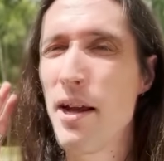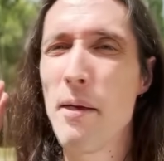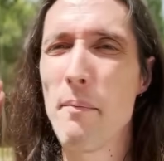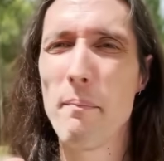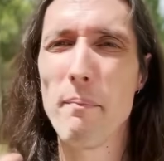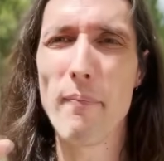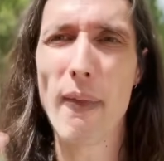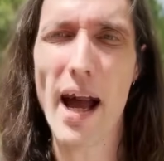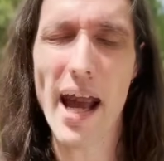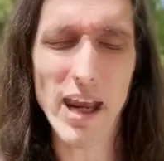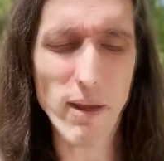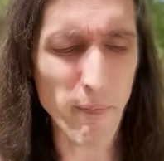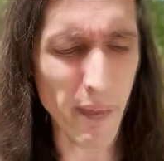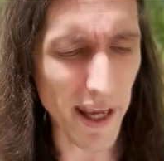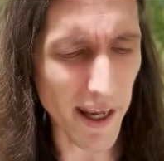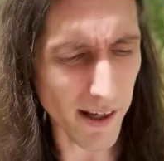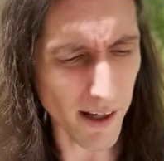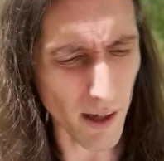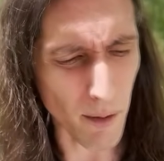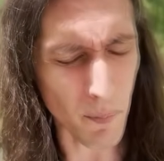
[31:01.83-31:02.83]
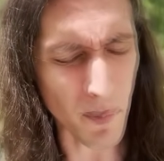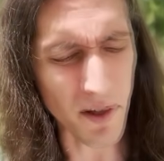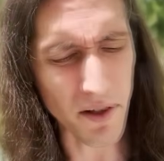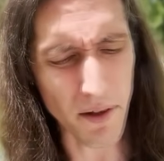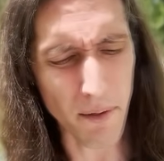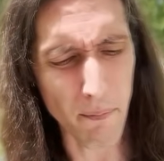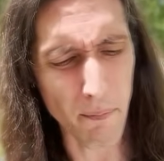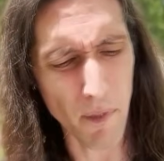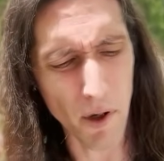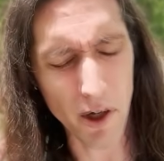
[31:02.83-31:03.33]
my makeup as a
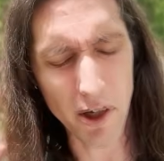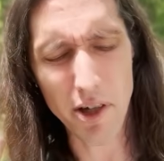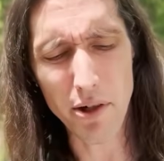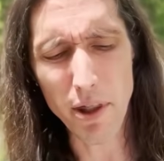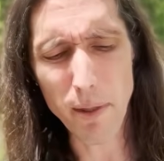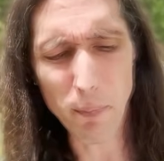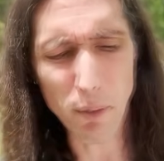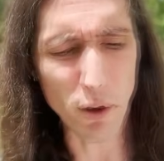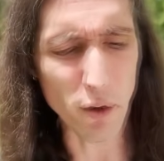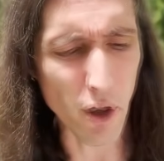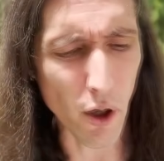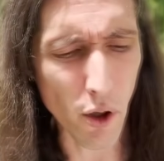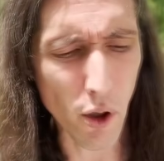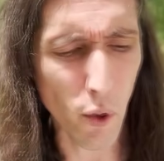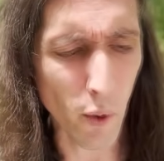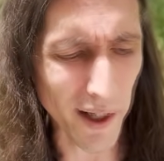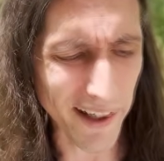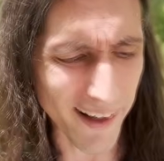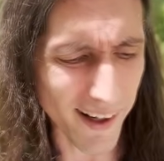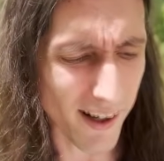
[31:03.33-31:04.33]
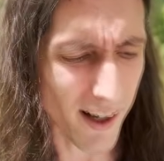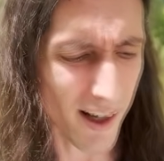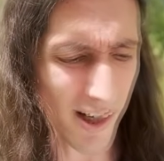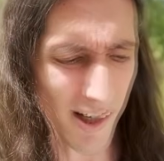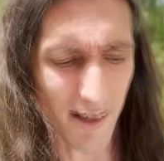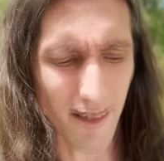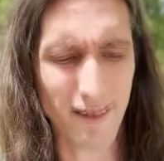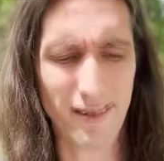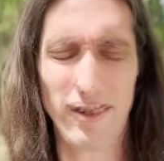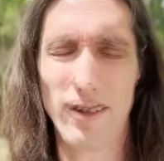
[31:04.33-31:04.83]
Mercury-Pluto
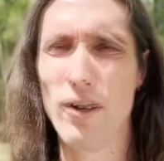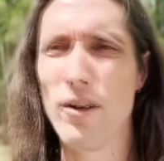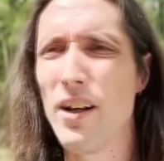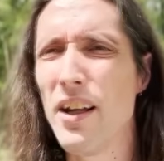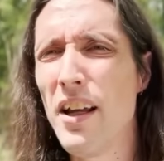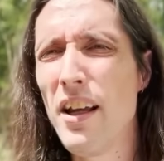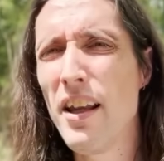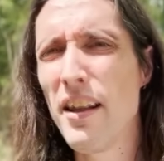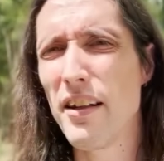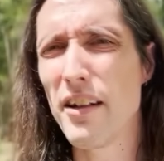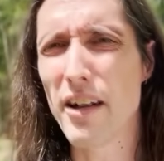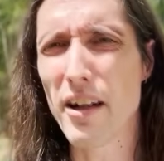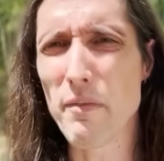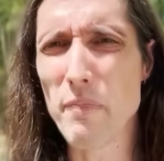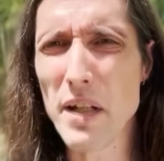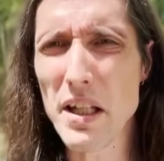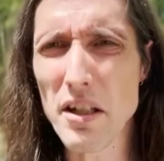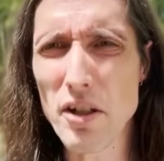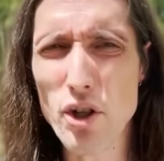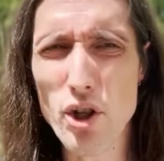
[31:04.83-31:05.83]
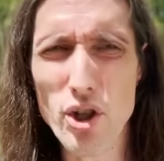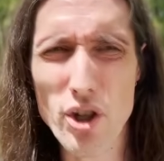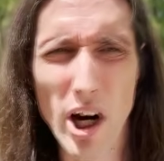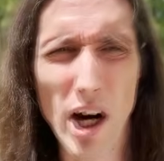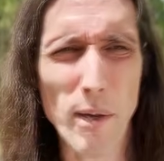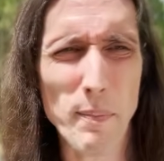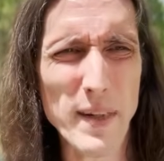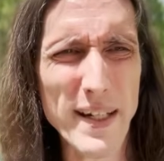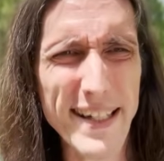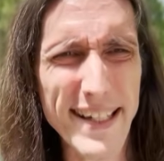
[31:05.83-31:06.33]
quincunx. So there can be the
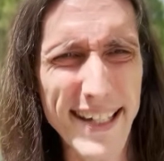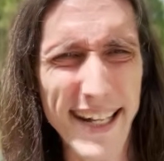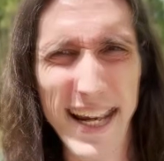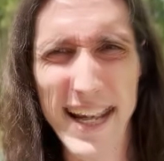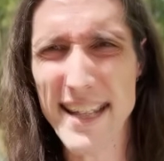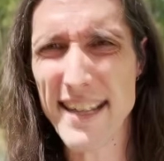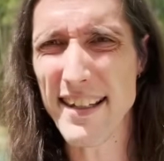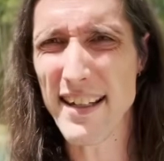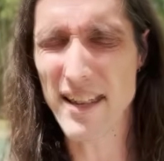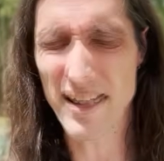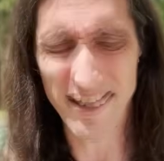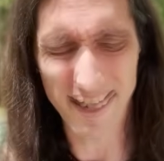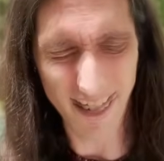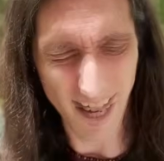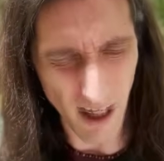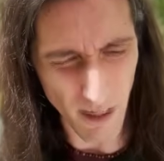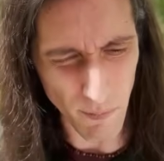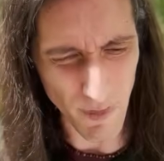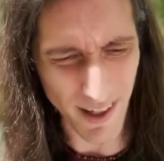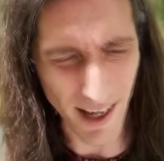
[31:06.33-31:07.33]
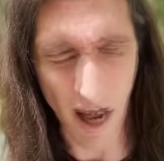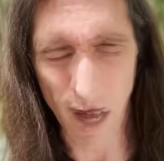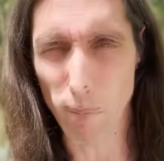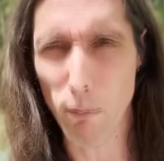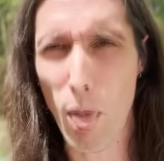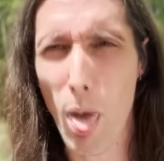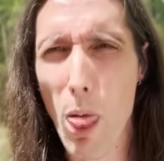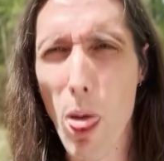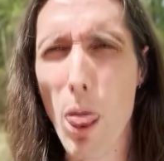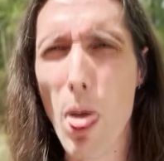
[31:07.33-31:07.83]
sharp, intense, it just comes out.
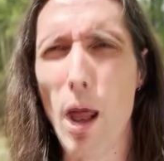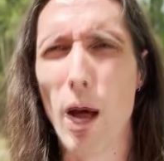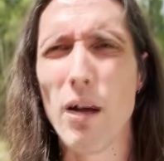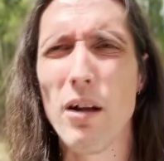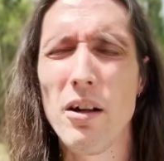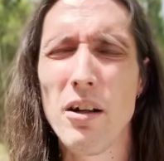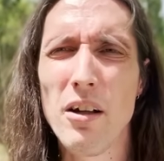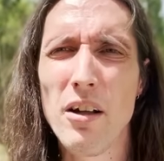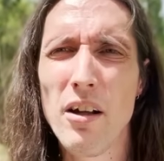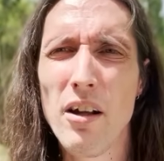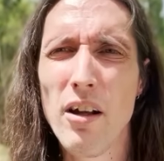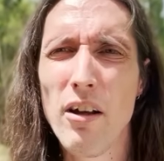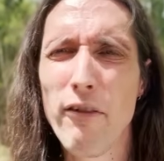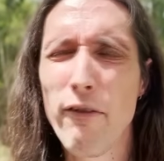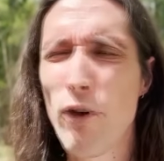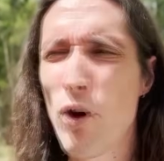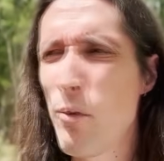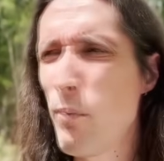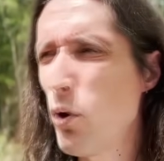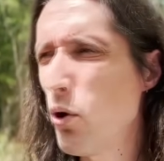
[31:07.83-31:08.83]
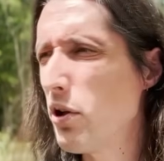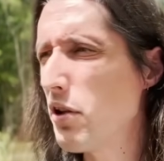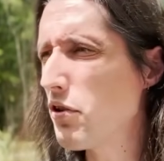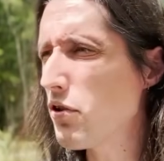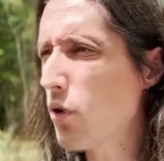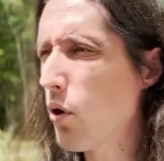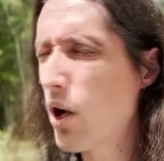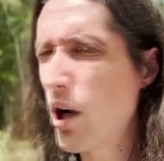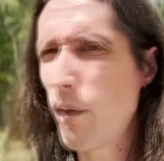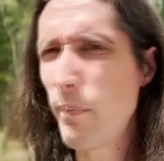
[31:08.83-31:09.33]
Full moon in
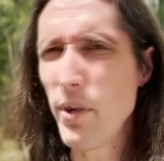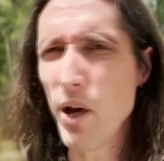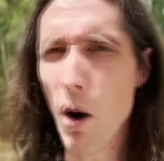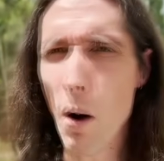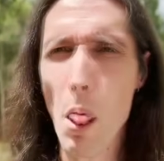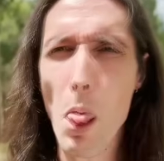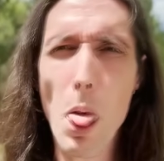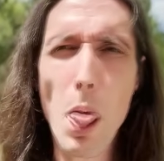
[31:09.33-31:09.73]
Scorpio.